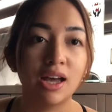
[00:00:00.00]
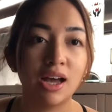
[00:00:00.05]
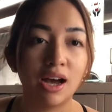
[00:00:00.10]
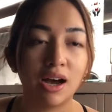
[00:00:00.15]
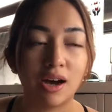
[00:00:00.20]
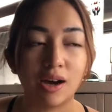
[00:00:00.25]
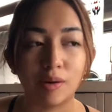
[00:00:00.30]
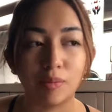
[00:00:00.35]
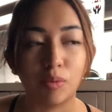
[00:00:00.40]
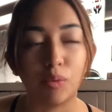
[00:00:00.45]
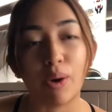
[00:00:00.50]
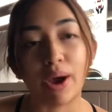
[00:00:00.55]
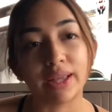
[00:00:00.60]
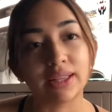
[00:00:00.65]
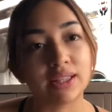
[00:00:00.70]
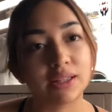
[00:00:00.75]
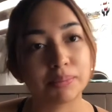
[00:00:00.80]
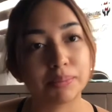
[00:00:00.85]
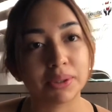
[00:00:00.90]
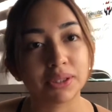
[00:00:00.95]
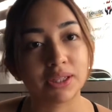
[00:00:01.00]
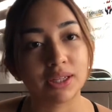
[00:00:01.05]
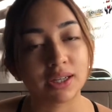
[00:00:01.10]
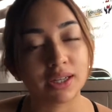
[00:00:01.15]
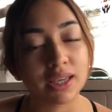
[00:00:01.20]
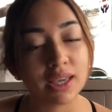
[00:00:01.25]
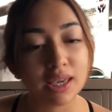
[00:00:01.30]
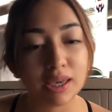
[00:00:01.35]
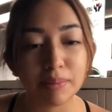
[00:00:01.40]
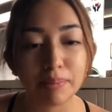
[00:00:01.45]
whiten pa their
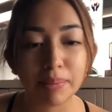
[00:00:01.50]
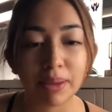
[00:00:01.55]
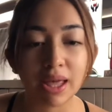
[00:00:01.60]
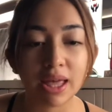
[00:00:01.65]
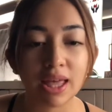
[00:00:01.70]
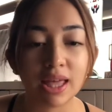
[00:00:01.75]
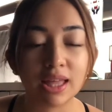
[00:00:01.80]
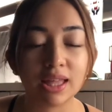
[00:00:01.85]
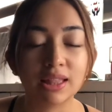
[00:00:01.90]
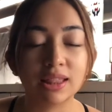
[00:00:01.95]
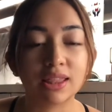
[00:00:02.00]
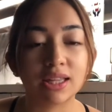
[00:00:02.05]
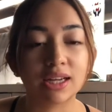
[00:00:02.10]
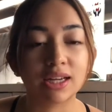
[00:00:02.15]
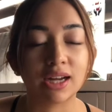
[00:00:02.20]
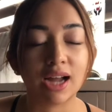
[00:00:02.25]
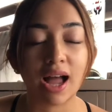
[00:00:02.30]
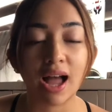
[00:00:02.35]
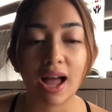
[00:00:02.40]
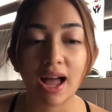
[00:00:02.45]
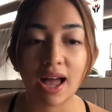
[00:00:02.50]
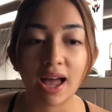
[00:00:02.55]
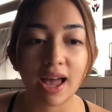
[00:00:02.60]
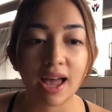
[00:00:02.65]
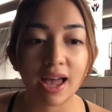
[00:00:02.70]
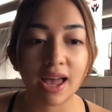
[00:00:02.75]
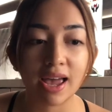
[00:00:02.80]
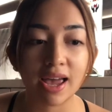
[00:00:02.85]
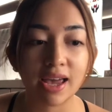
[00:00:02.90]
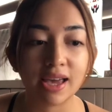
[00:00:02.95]
ngipin, their
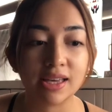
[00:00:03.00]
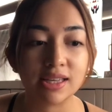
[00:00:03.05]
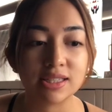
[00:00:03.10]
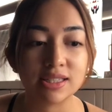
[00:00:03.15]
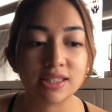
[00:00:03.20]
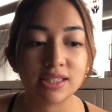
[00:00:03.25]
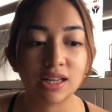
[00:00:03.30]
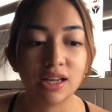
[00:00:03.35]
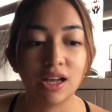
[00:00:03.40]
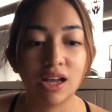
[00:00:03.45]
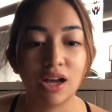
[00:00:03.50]
eyes,